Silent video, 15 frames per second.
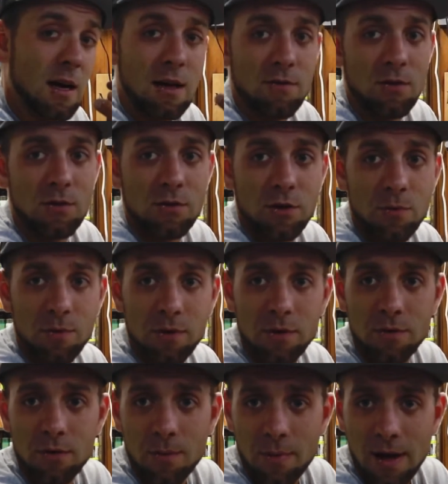I've used super
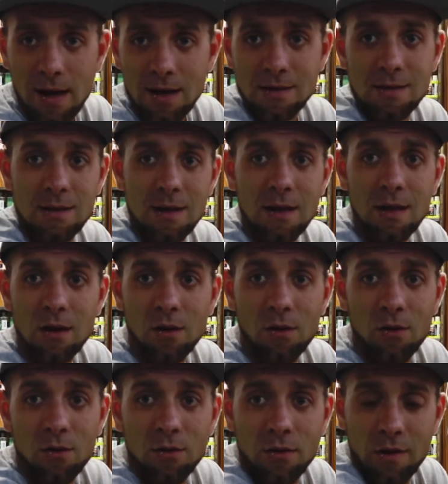glue in the past
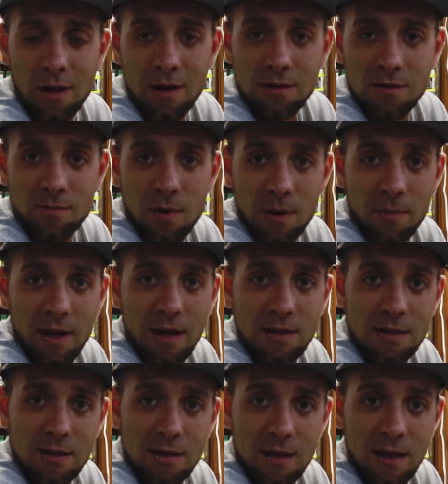on lots of my
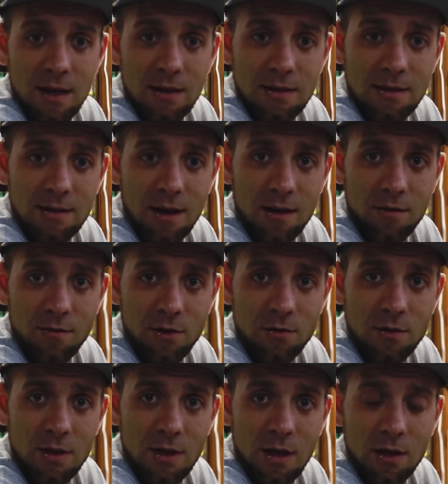baits instead of
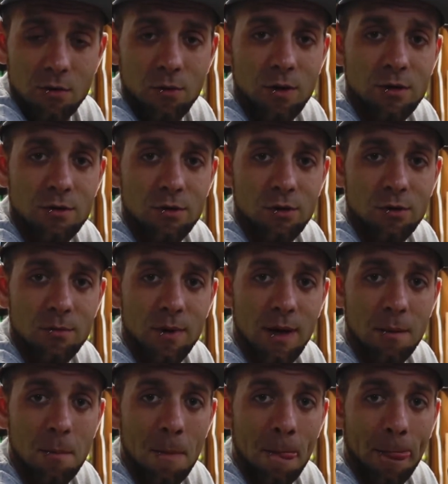using a corkscrew,
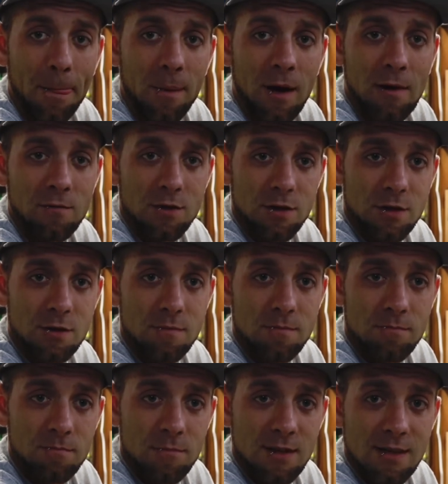but I've just
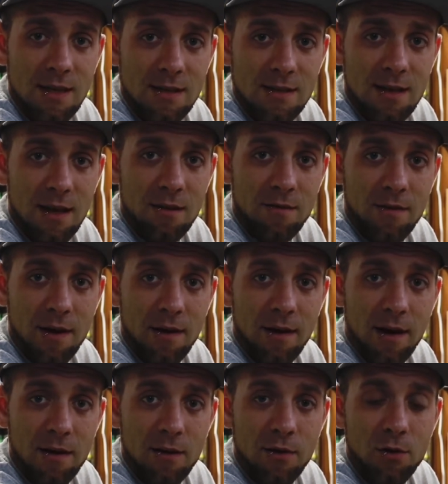since then figured
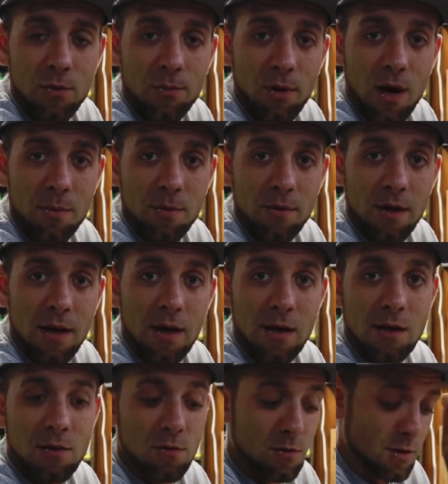out how to do it properly, and I
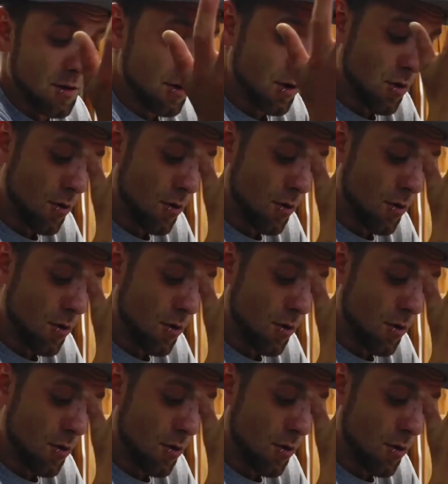use the